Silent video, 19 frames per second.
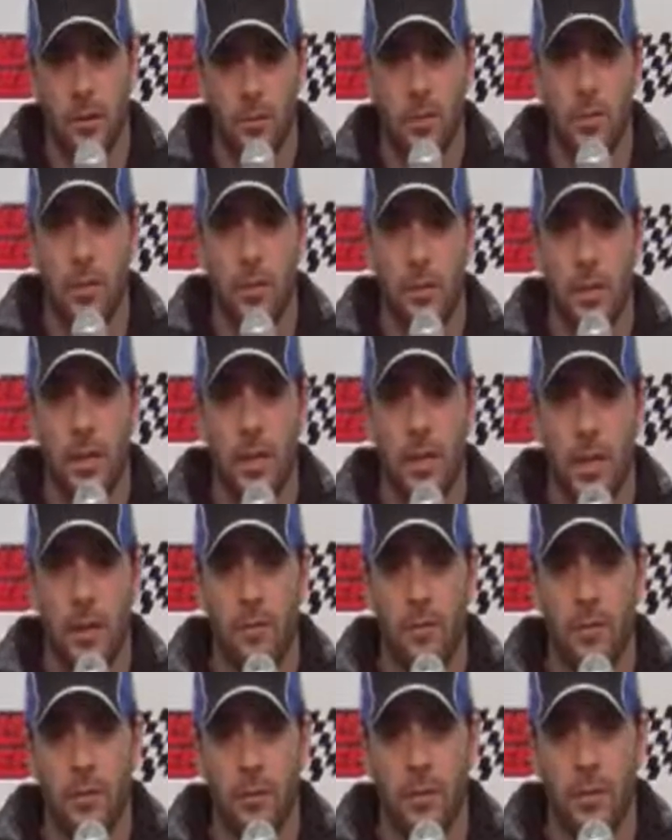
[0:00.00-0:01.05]
you know, certainly
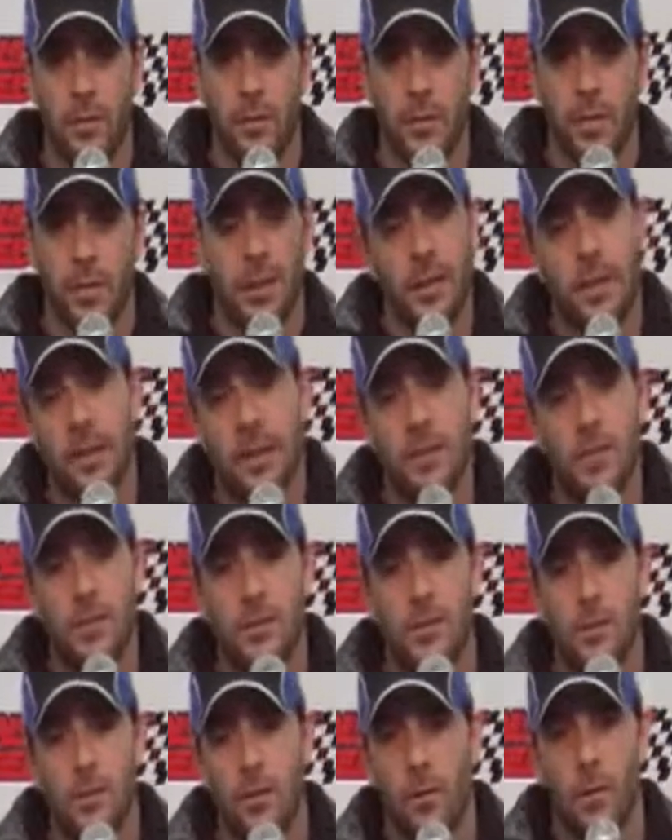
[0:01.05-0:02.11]
Kevin, and, and,
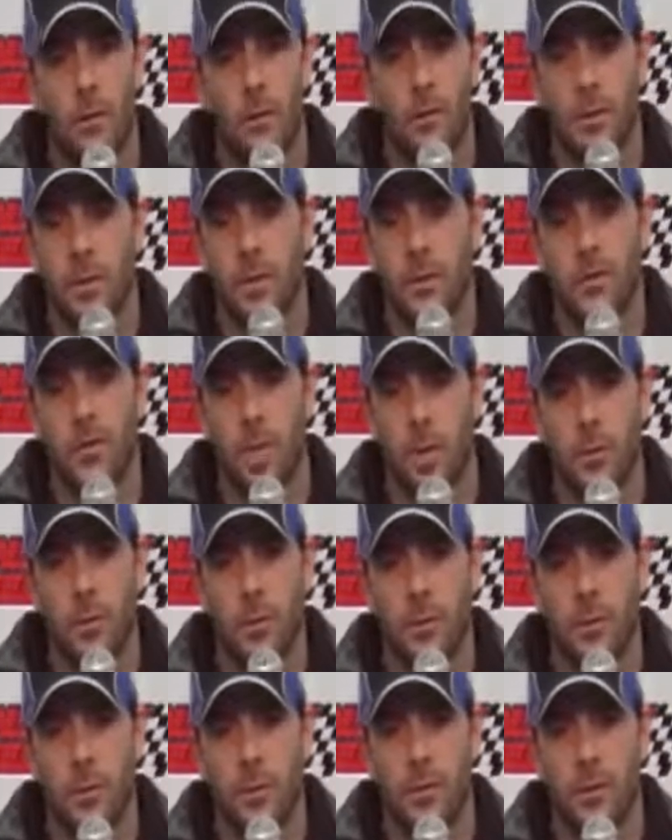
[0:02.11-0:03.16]
Kevin's always been a
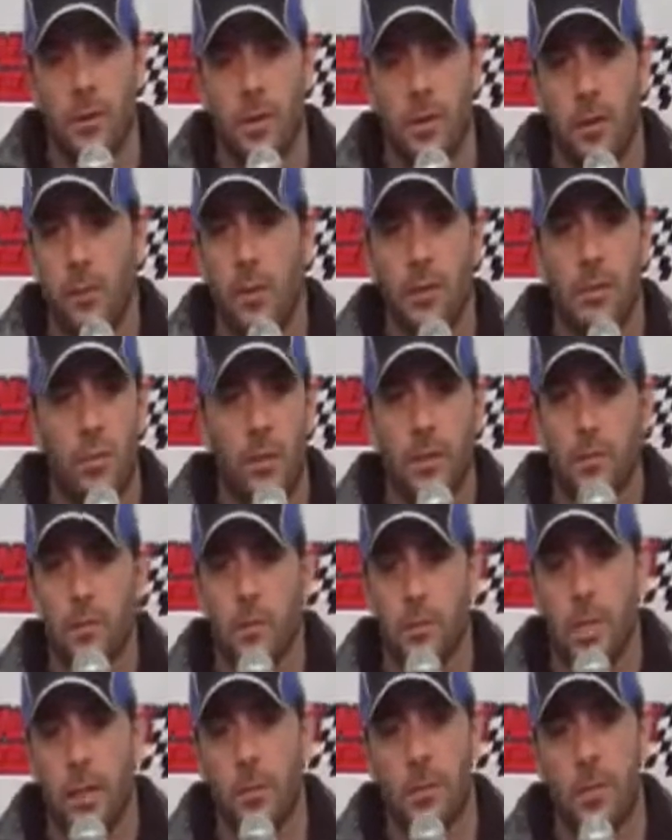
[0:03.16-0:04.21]
championship contender. I mean, he's raced for
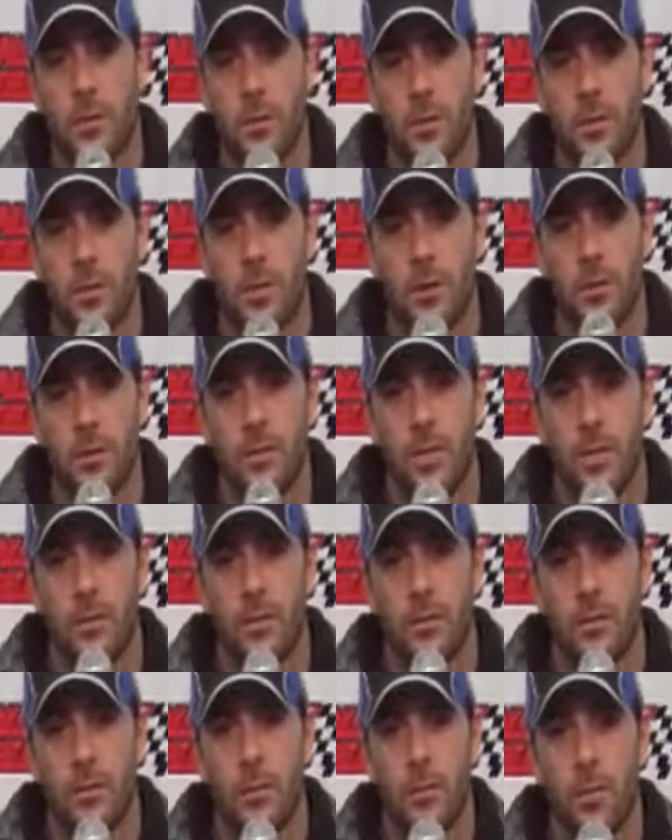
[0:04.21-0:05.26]
championships and all the stuff
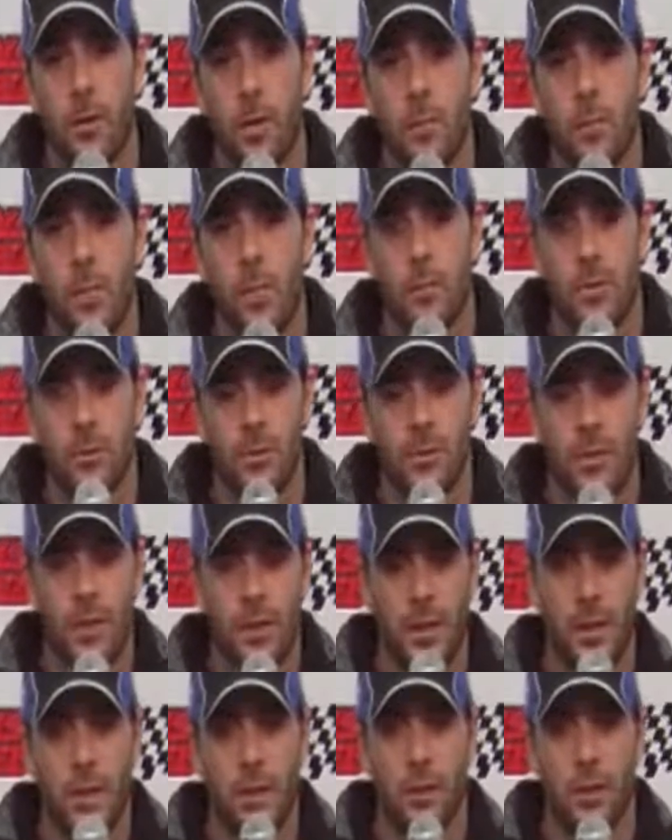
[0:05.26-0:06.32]
he's grown up in, so it's not
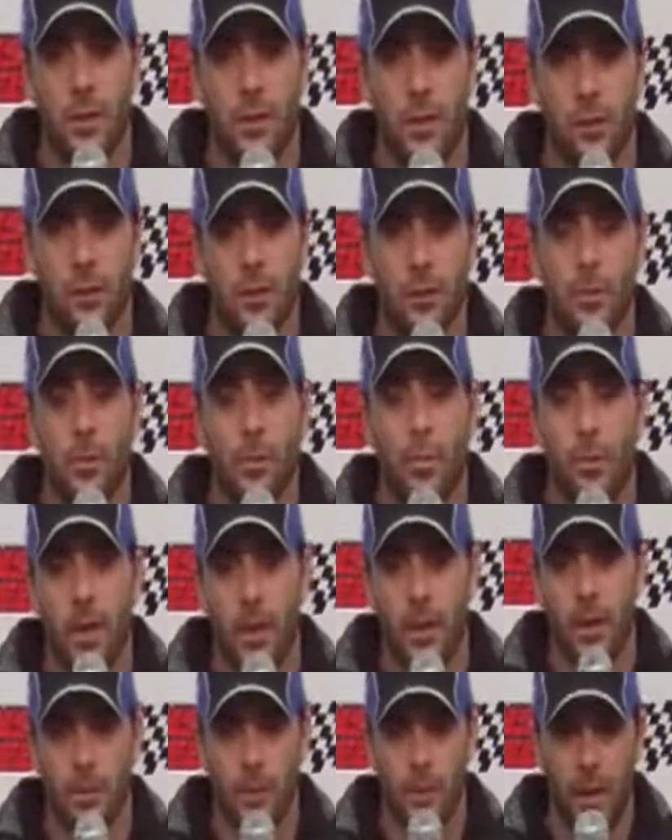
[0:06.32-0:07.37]
like it's a, it's a new
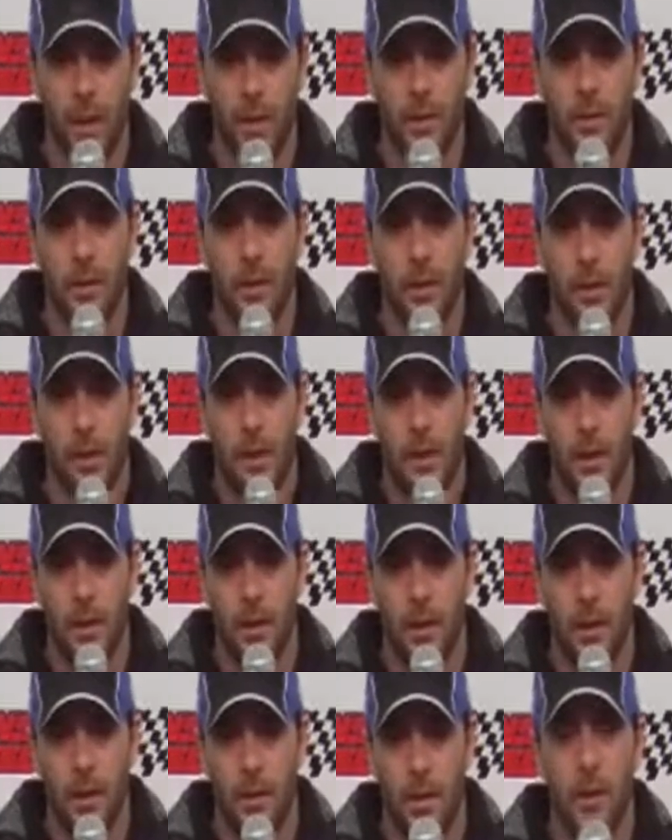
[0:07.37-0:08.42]
thing, but
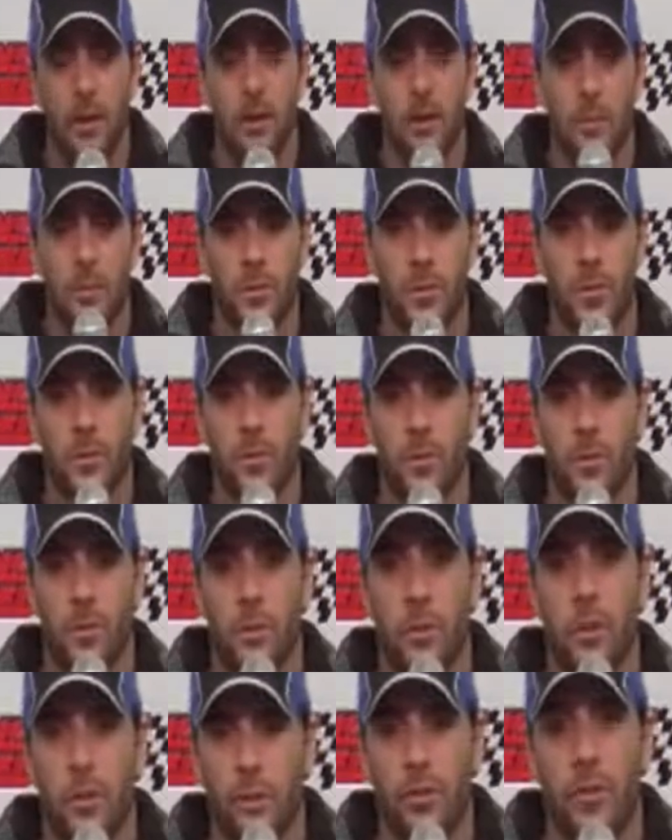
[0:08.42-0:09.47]
um, they're in a position
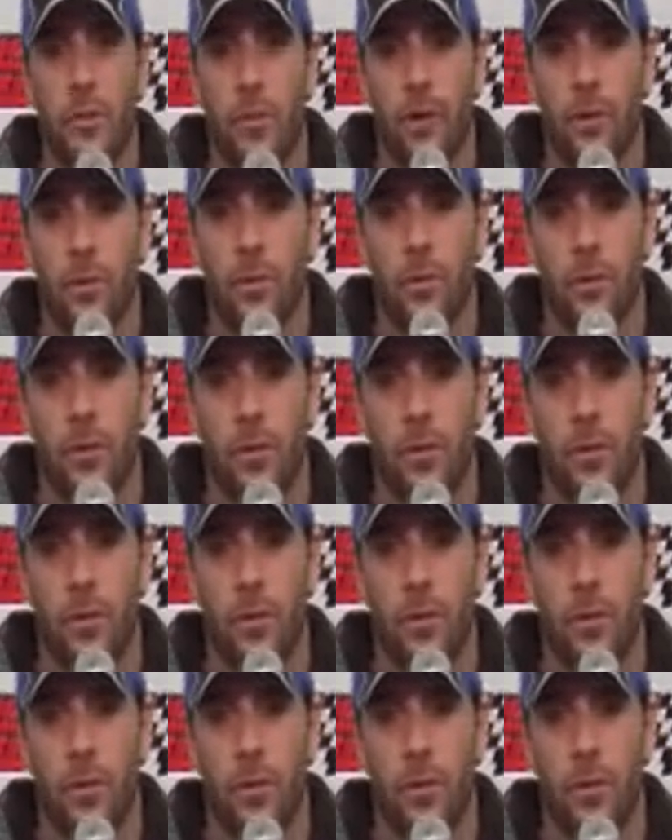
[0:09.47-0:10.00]
where he can show